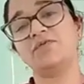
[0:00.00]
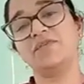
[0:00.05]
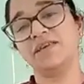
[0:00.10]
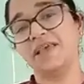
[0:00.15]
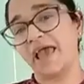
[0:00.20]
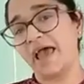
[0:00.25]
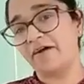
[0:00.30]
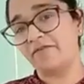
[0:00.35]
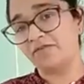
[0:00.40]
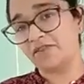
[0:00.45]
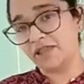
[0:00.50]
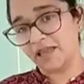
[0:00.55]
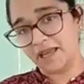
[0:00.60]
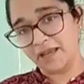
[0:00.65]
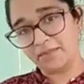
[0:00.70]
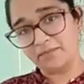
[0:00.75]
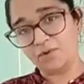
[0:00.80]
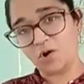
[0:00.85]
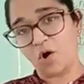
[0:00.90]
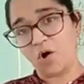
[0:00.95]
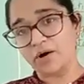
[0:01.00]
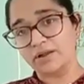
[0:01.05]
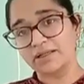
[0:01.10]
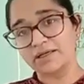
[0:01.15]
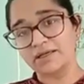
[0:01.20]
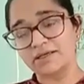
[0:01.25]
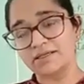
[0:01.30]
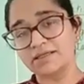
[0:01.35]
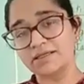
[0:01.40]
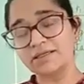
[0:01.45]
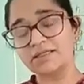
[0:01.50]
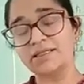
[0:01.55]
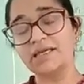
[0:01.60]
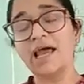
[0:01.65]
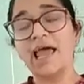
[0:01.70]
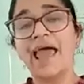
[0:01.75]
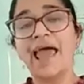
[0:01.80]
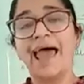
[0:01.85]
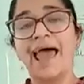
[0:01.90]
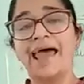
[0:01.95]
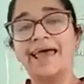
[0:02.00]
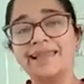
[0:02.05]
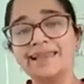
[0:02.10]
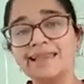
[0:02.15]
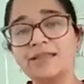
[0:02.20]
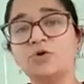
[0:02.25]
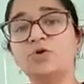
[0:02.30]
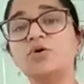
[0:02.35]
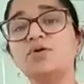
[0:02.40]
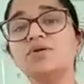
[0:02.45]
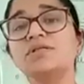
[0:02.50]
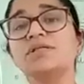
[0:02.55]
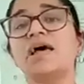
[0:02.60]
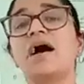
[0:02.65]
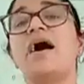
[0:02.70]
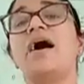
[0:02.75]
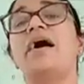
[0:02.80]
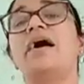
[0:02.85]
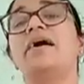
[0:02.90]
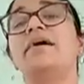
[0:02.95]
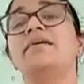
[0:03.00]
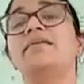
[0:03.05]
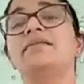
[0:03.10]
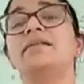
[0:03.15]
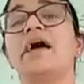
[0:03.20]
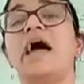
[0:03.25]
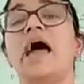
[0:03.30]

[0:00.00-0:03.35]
we have named on earth, and those are the